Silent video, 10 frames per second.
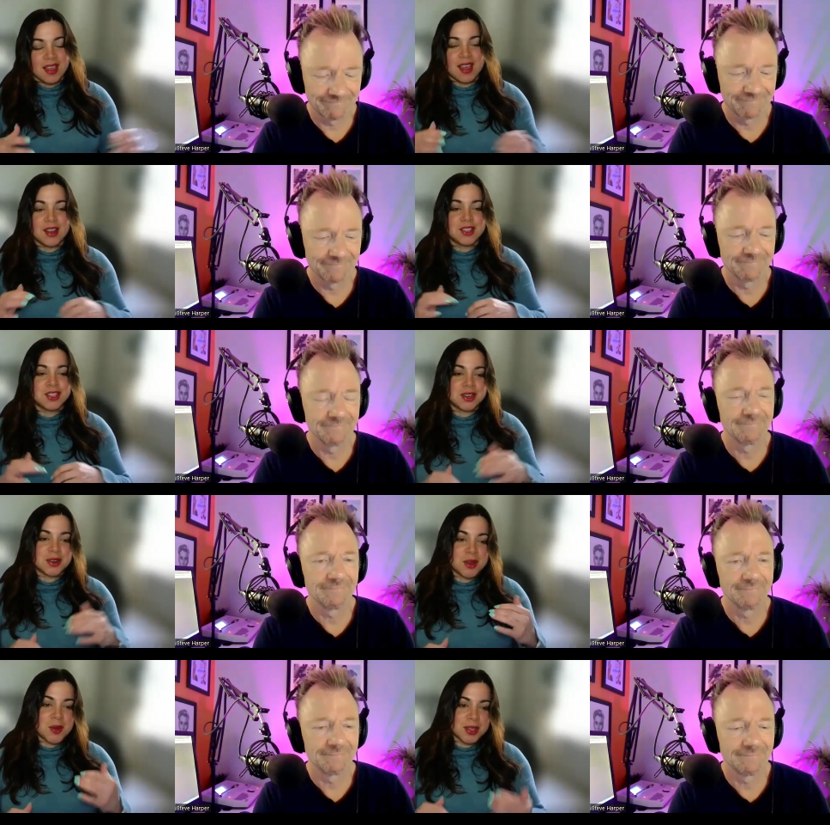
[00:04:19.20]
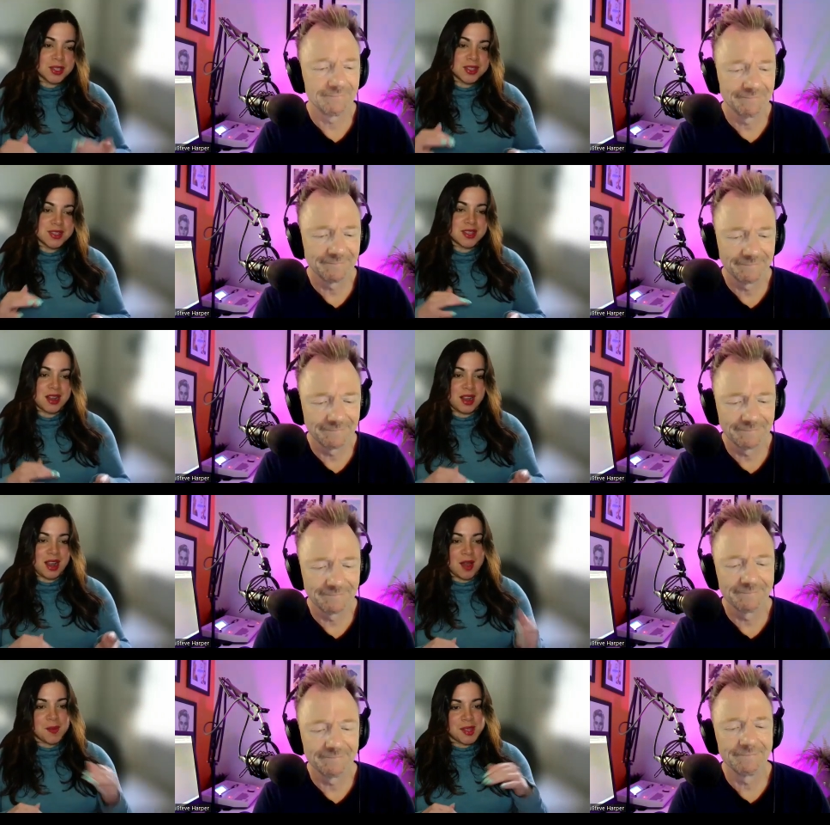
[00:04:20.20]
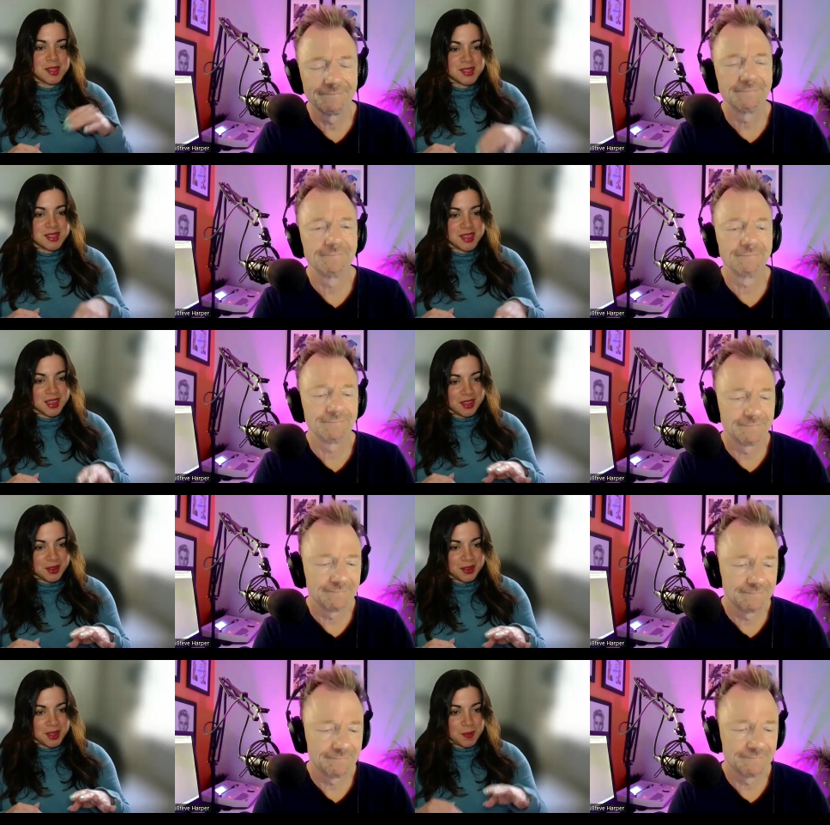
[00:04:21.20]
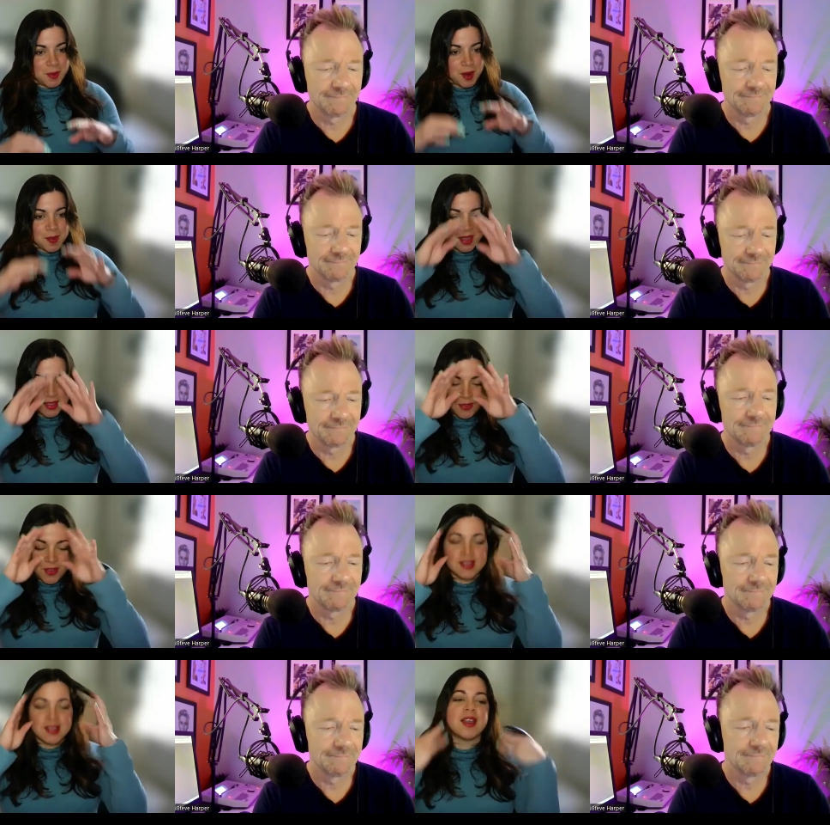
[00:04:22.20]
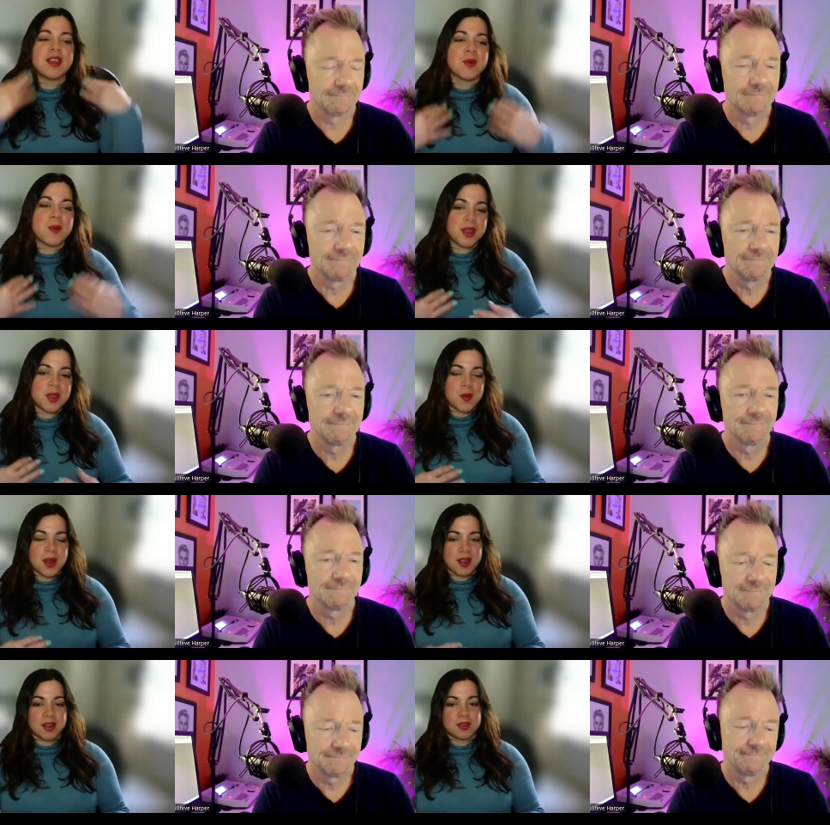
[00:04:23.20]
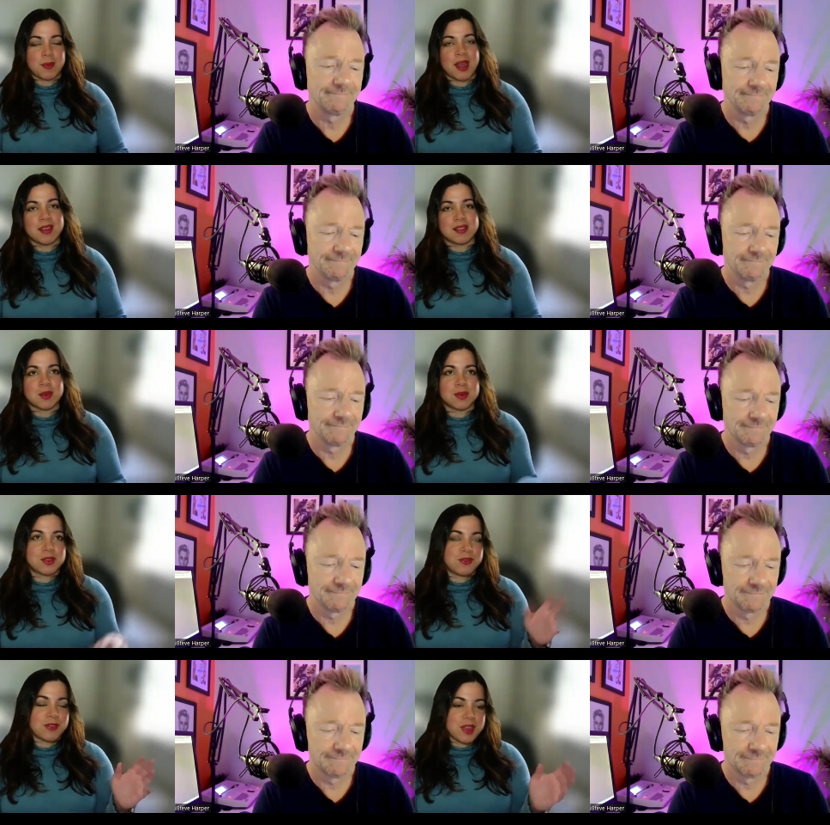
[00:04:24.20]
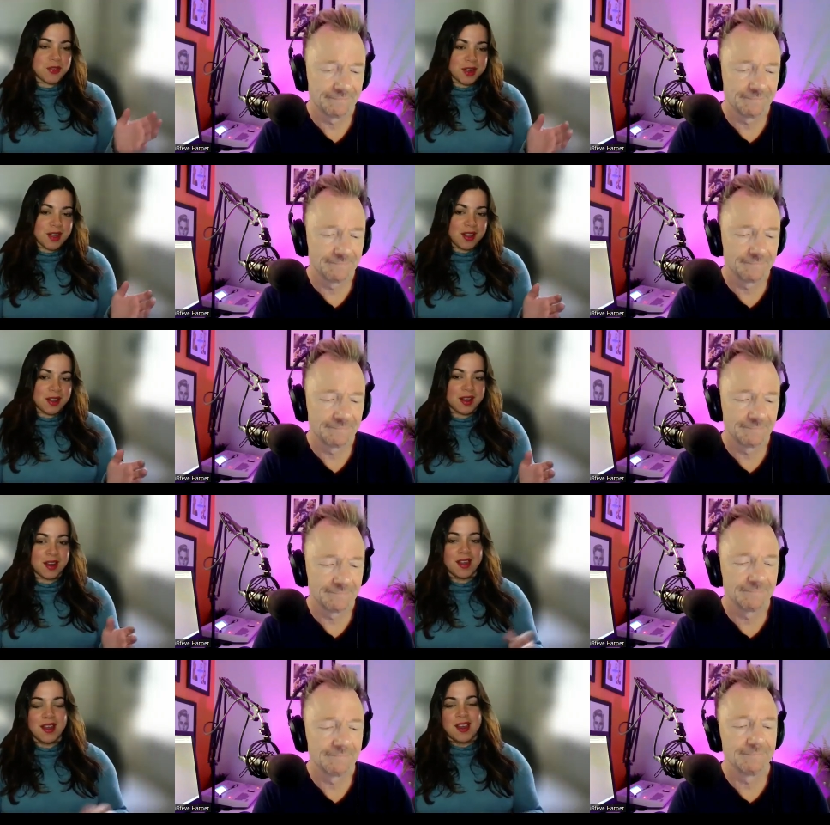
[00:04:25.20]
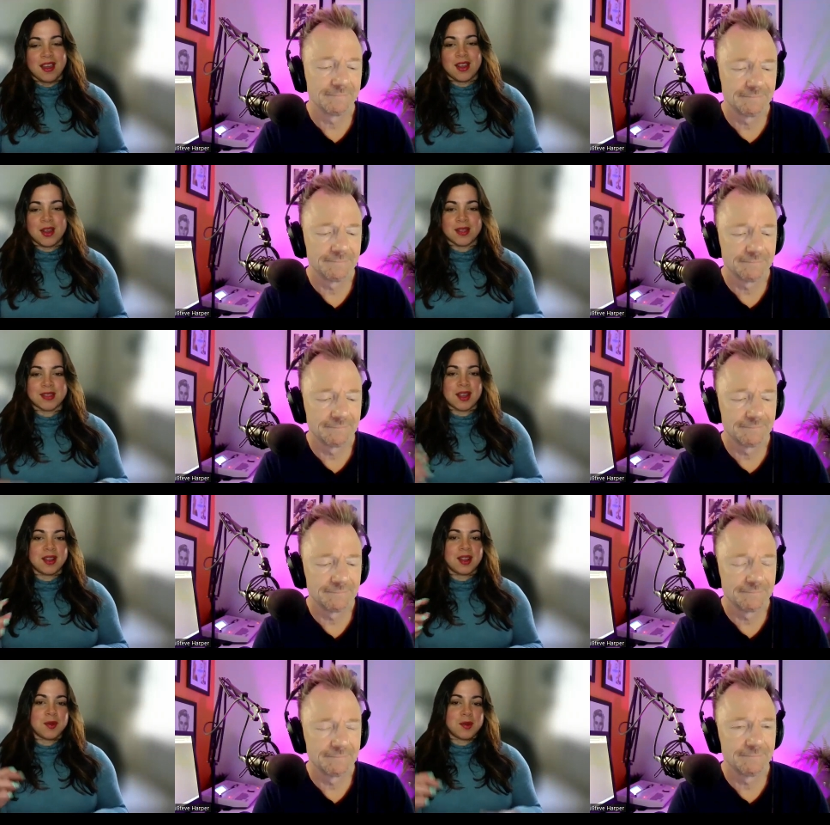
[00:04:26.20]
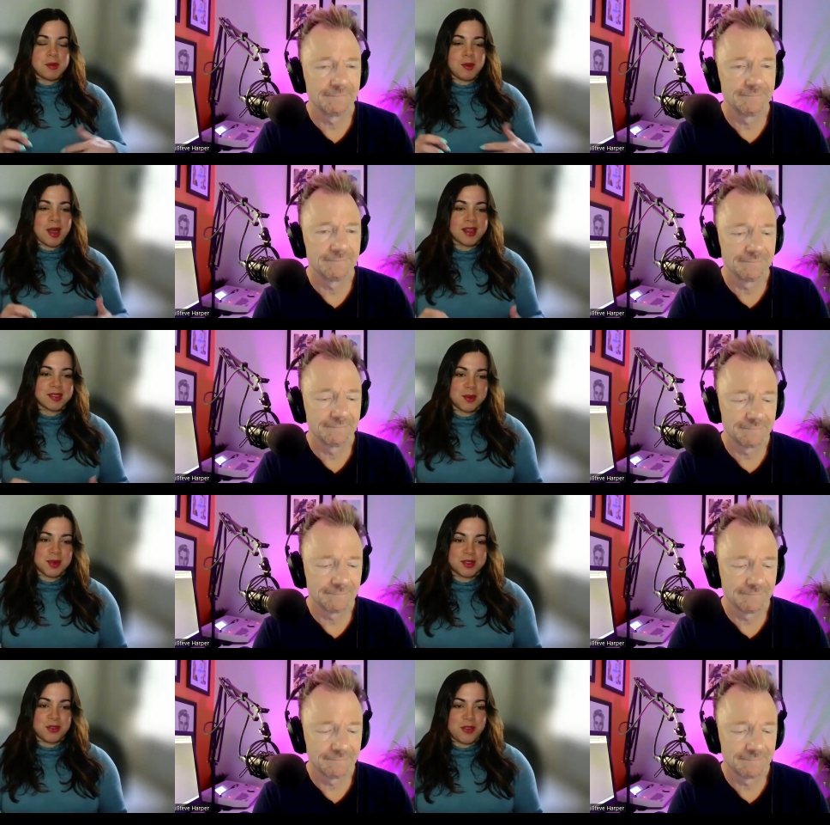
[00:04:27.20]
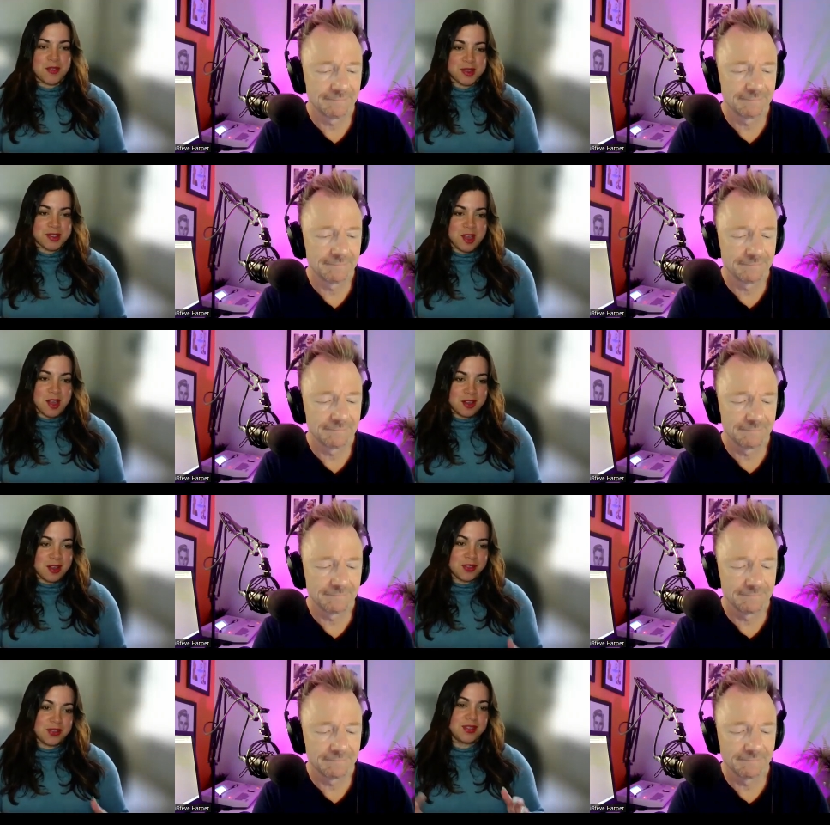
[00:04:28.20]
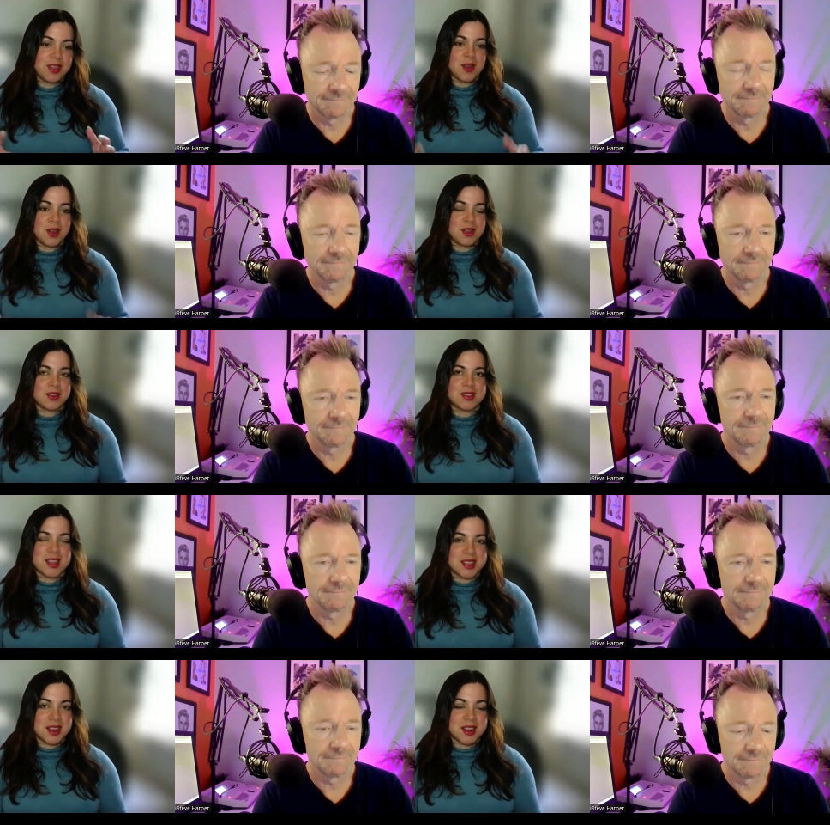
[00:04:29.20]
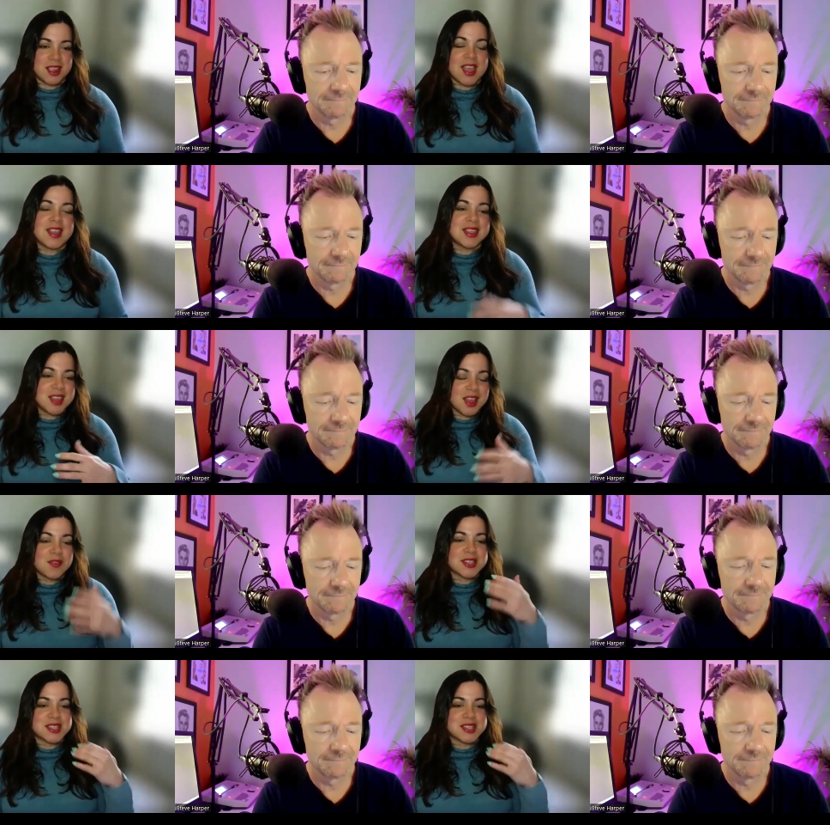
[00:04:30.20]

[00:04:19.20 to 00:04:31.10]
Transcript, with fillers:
Speaker 1: kind of general questions that allow me to dig a little deeper. Because if I tell you what do you want in your space, or what's your favorite color, you know, it's kind of like when people ask you what's your favorite song, you know, and you sit there and can't think of a